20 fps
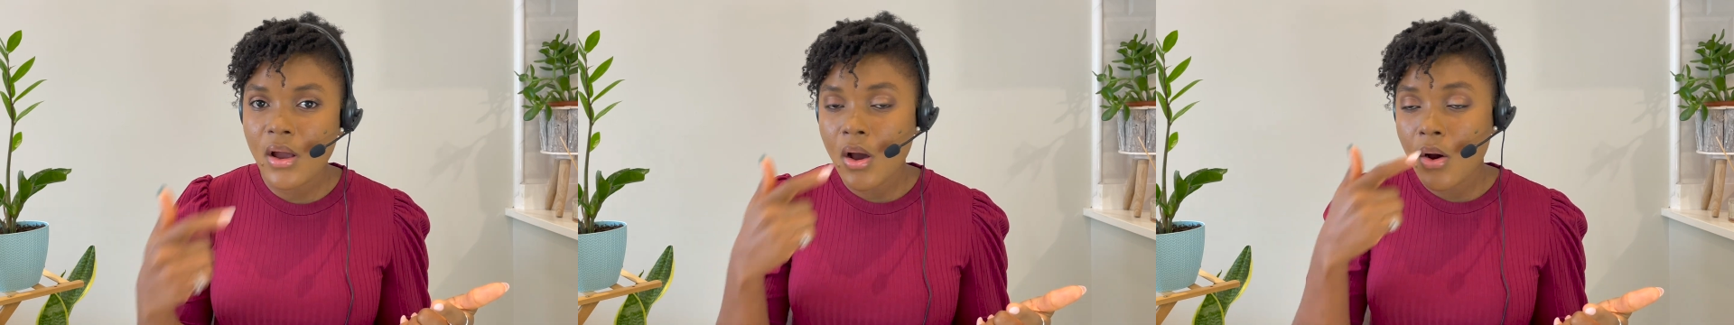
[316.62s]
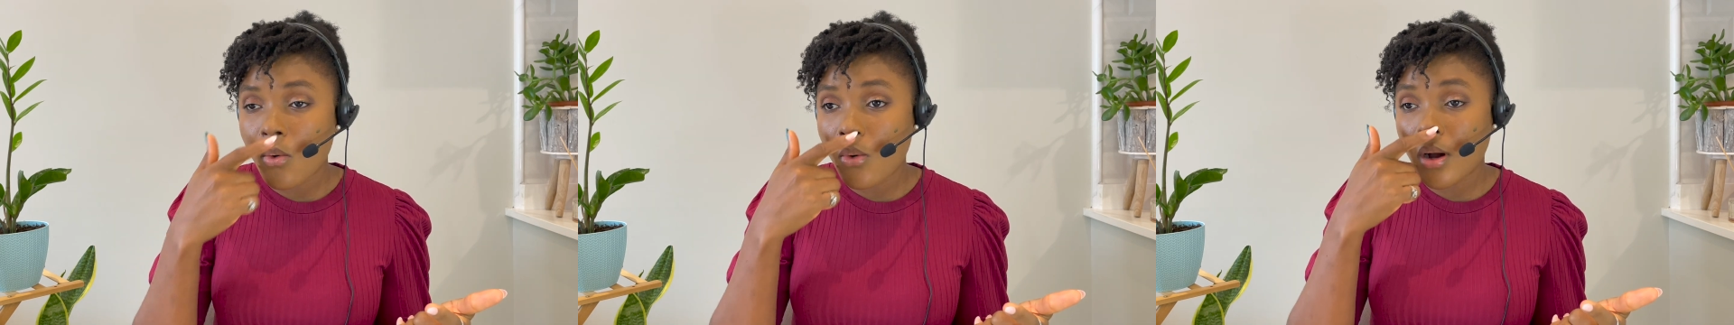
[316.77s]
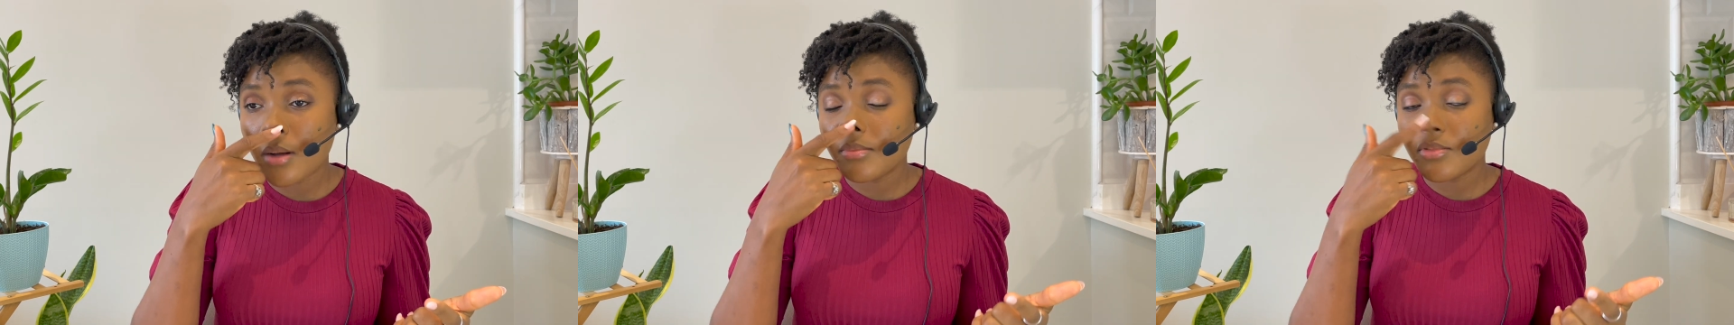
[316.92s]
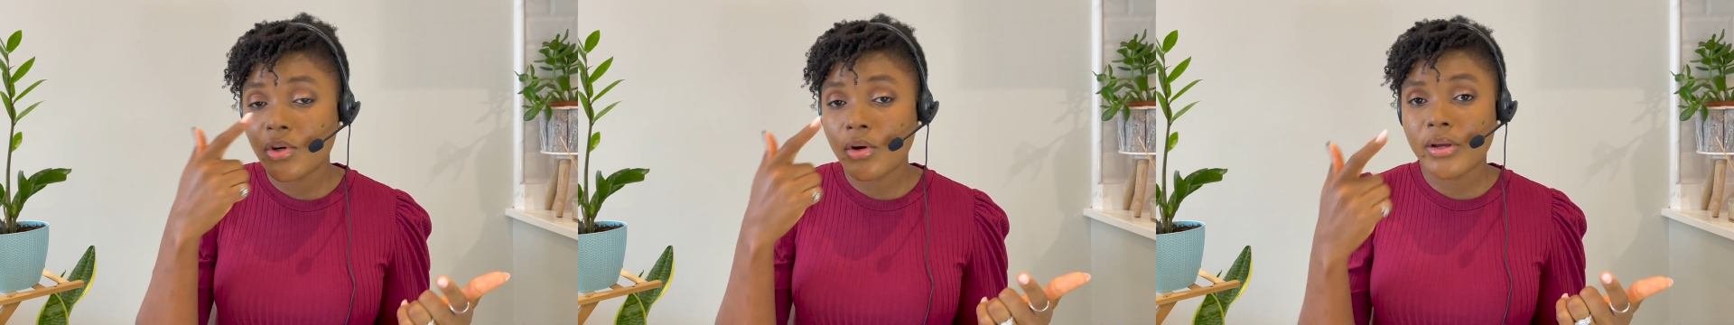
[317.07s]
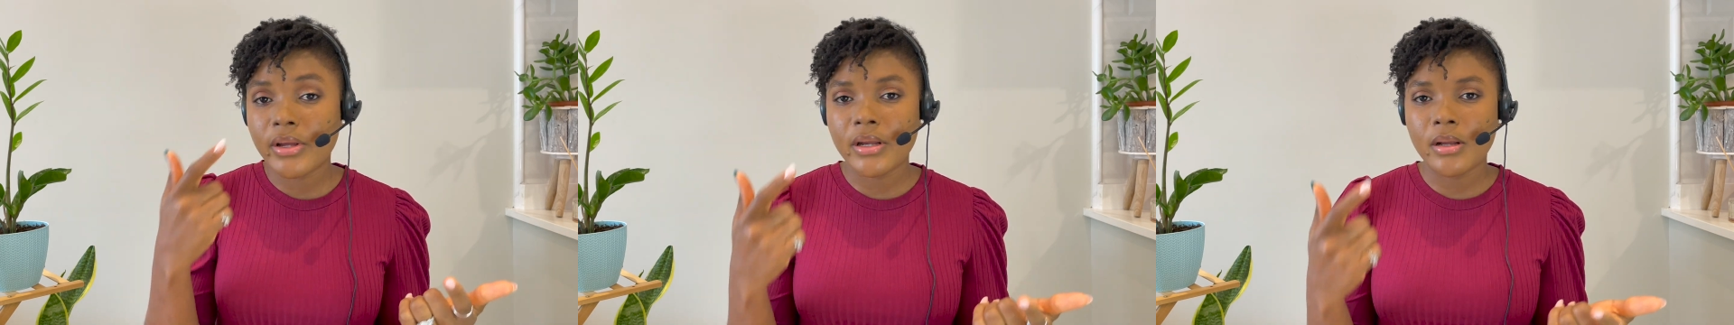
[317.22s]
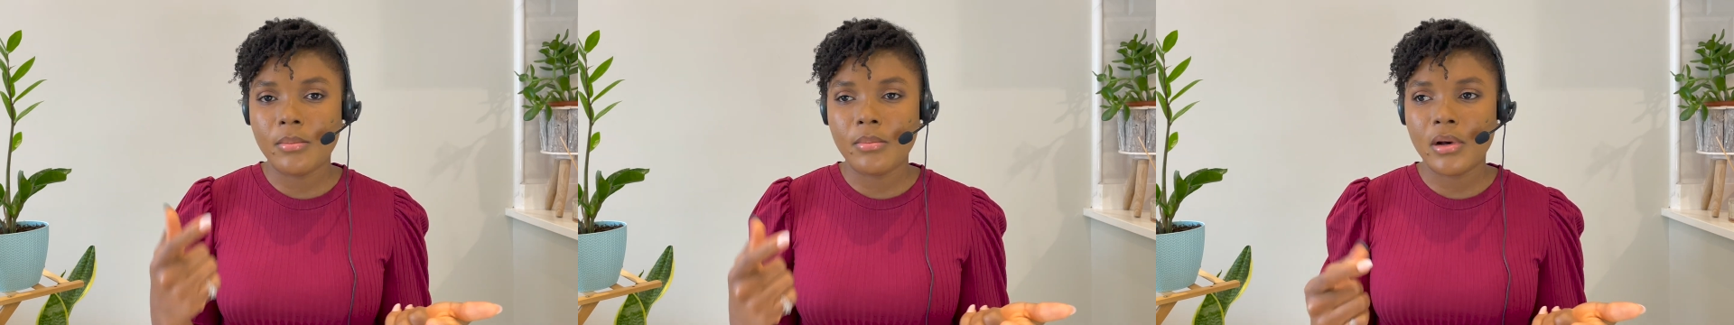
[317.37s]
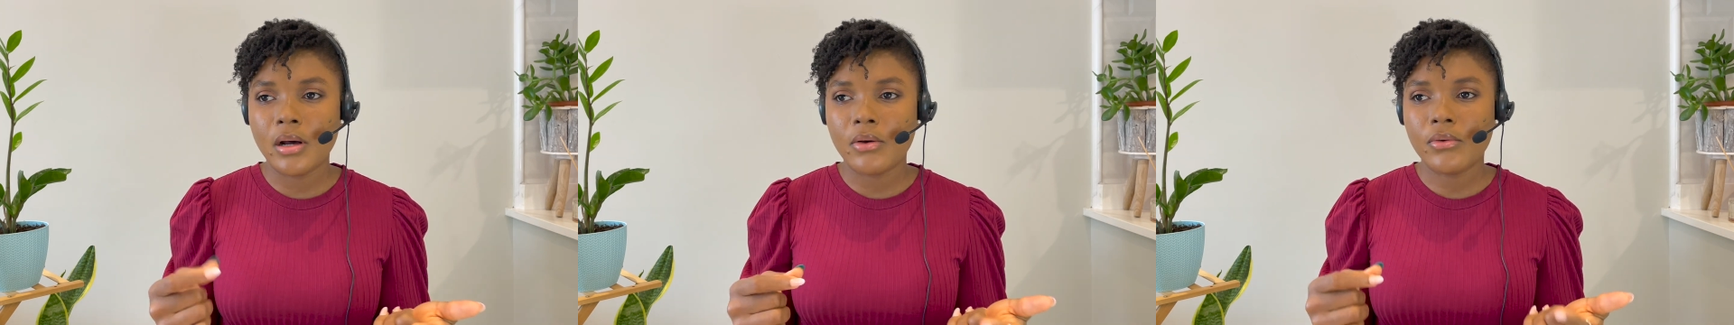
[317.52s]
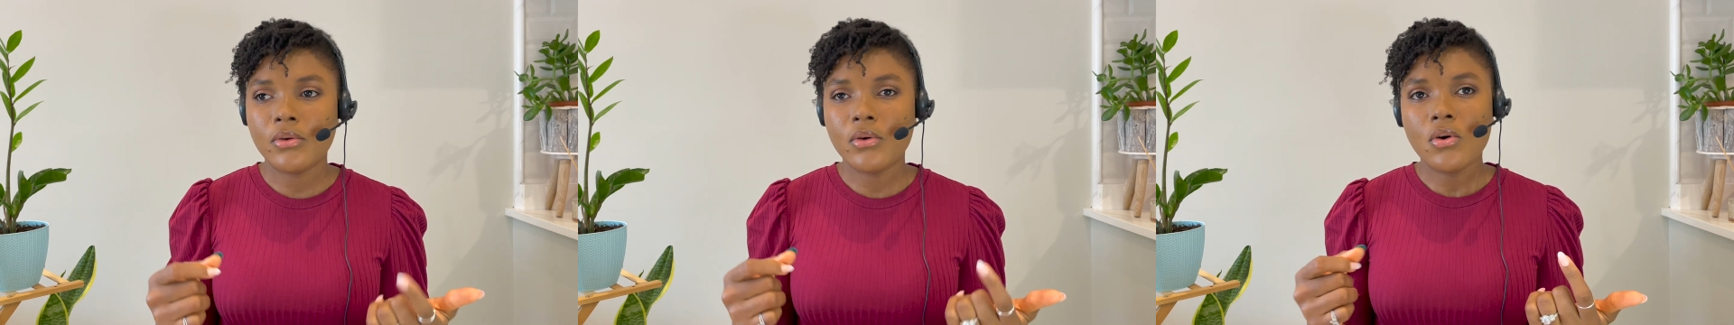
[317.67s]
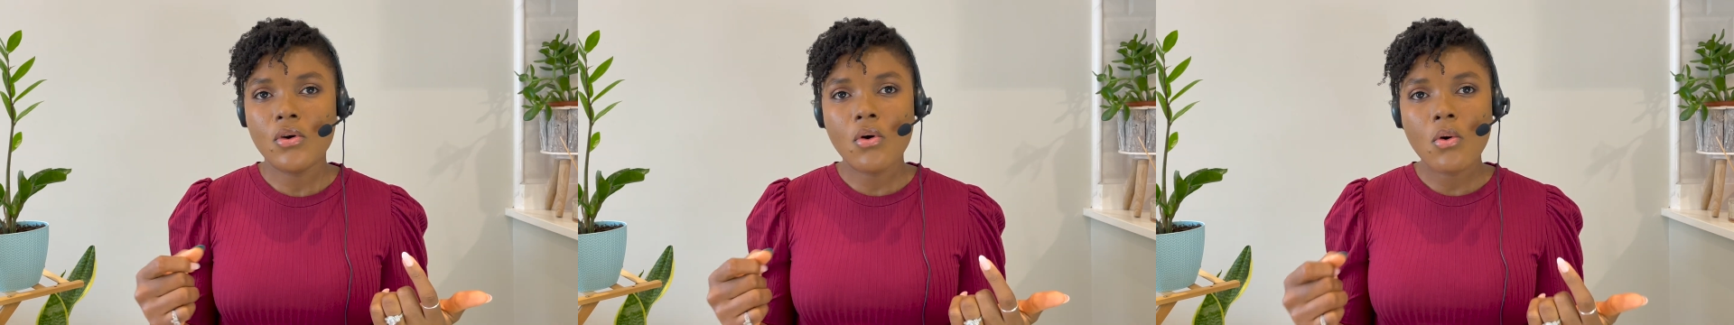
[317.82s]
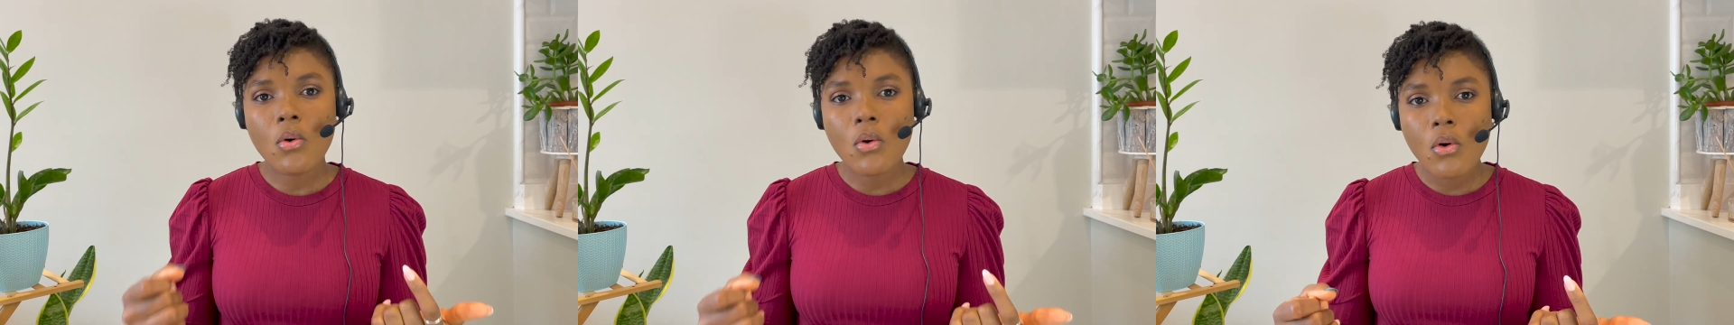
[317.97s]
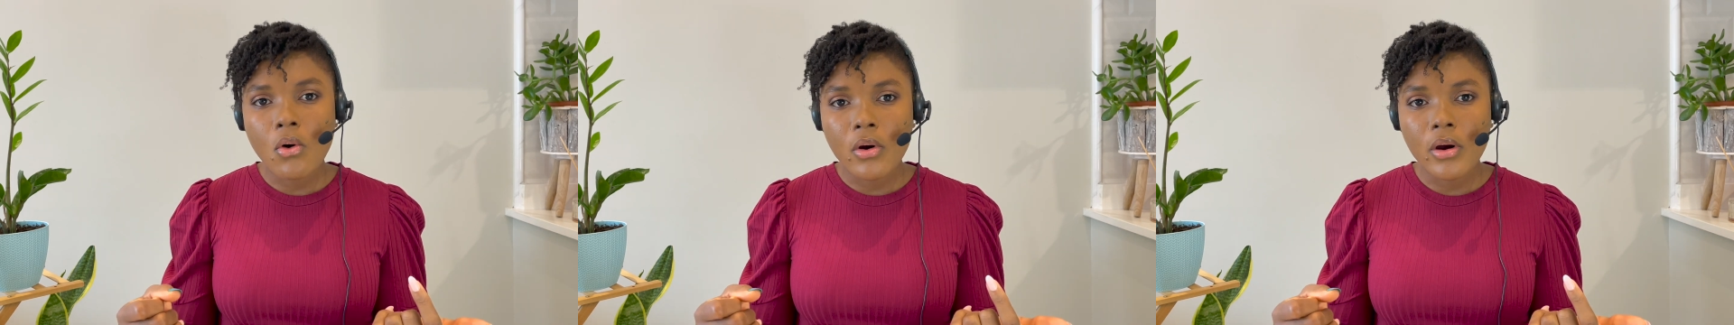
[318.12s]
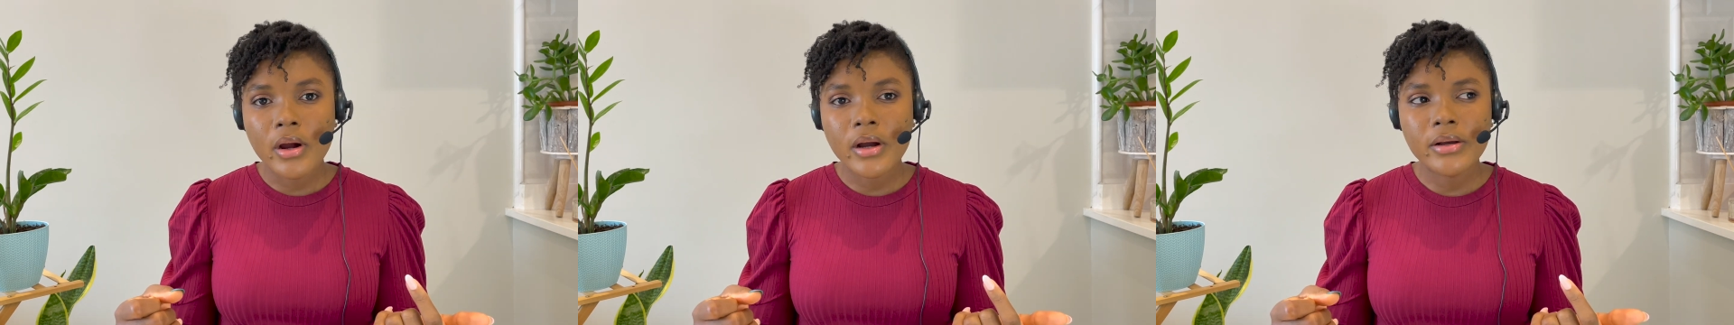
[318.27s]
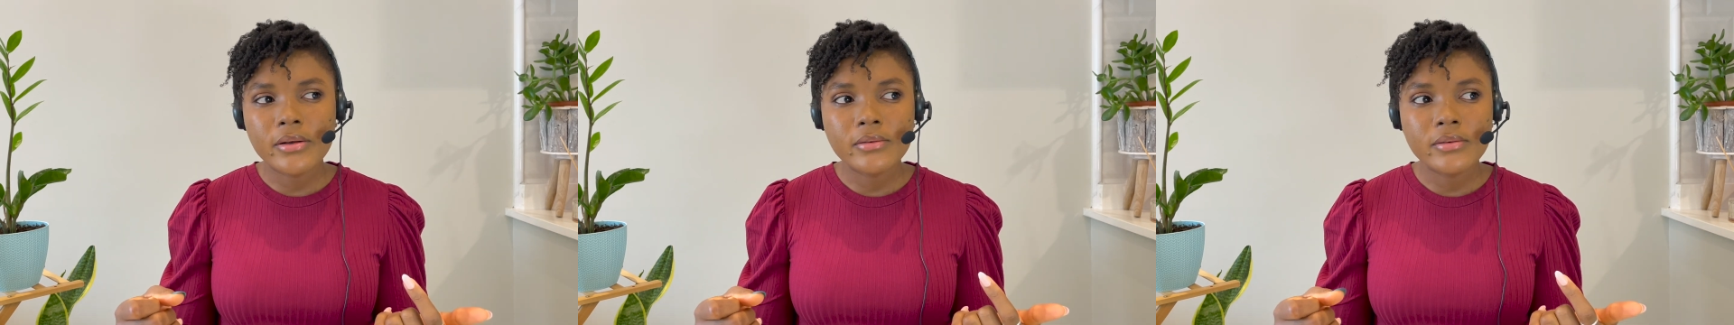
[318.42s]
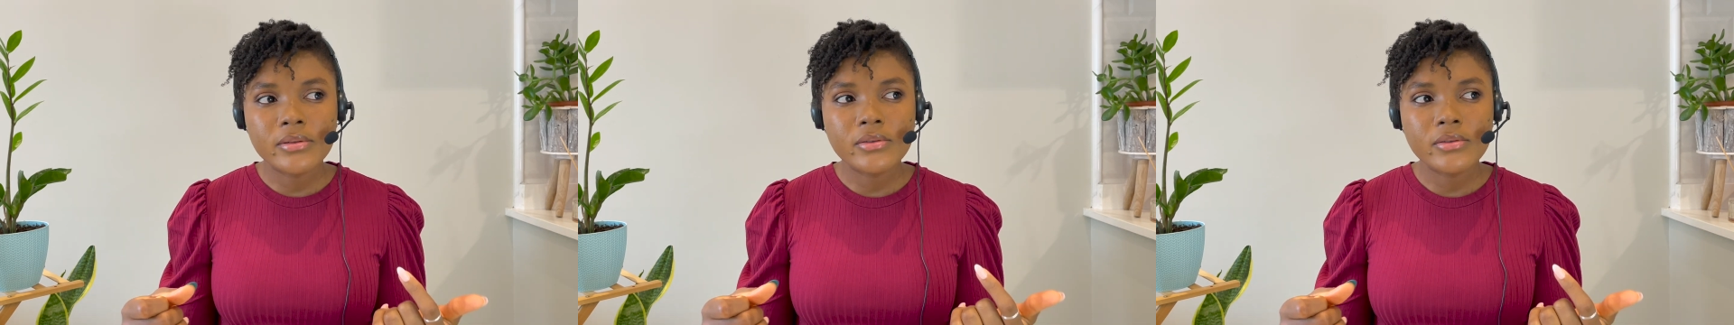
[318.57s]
what I'm talking about? Or